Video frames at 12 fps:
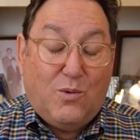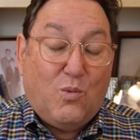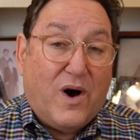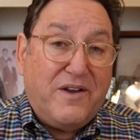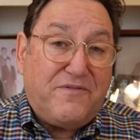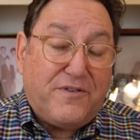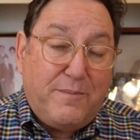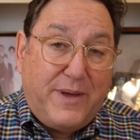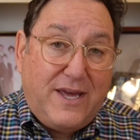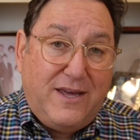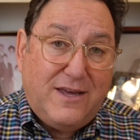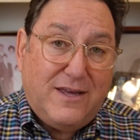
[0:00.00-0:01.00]
One for
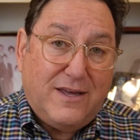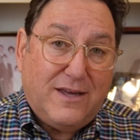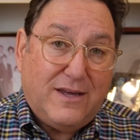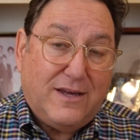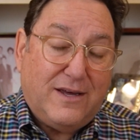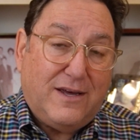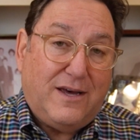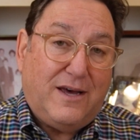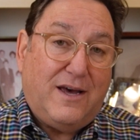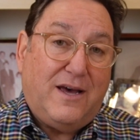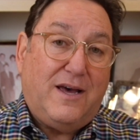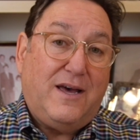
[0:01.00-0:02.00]
me
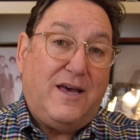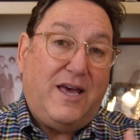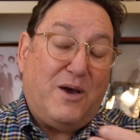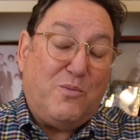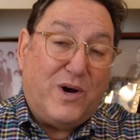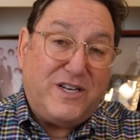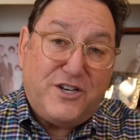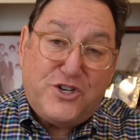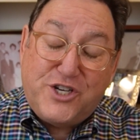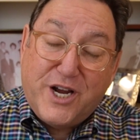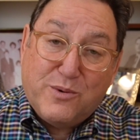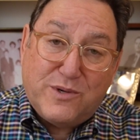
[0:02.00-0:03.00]
and one to
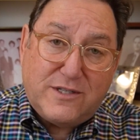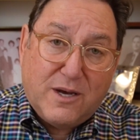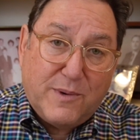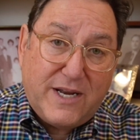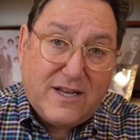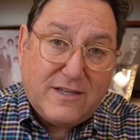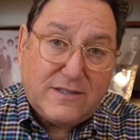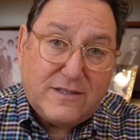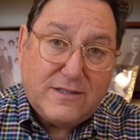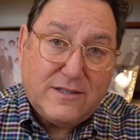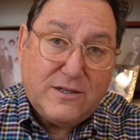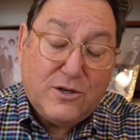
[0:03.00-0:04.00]
share with someone
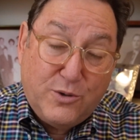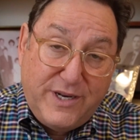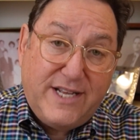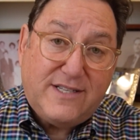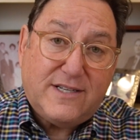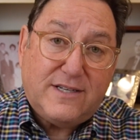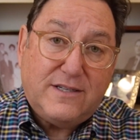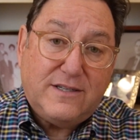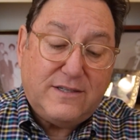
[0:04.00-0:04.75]
else who needs it.